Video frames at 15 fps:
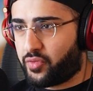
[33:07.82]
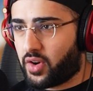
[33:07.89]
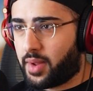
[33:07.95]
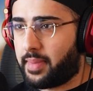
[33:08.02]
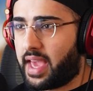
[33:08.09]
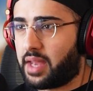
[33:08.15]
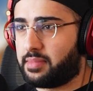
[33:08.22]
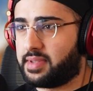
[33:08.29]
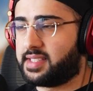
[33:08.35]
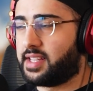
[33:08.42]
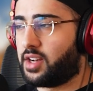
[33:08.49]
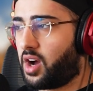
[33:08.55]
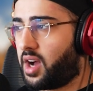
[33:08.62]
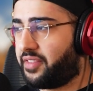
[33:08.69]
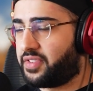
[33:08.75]
from
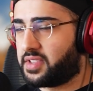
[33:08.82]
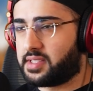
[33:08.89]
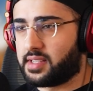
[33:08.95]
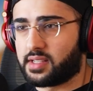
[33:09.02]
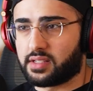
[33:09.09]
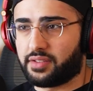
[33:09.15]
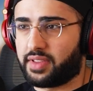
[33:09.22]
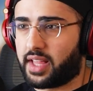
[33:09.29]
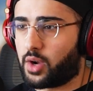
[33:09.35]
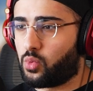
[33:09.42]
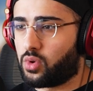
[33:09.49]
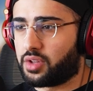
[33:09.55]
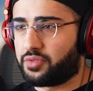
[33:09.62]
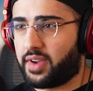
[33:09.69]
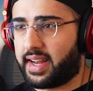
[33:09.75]
Edmonton offices of like
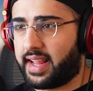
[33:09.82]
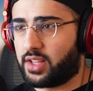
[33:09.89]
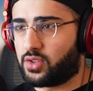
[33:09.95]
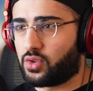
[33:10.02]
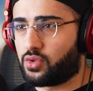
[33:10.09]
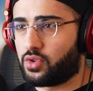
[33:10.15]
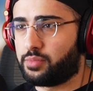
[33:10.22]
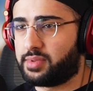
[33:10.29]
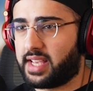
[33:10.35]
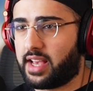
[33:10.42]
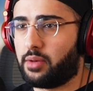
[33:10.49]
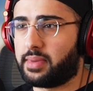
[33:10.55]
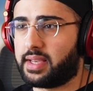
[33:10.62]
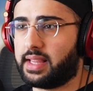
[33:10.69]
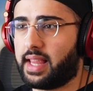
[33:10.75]
World Financial Group
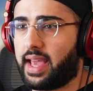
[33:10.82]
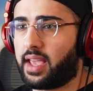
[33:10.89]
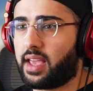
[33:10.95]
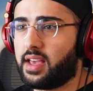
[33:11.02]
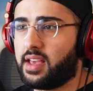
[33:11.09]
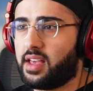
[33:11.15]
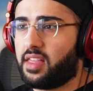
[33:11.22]
tell me like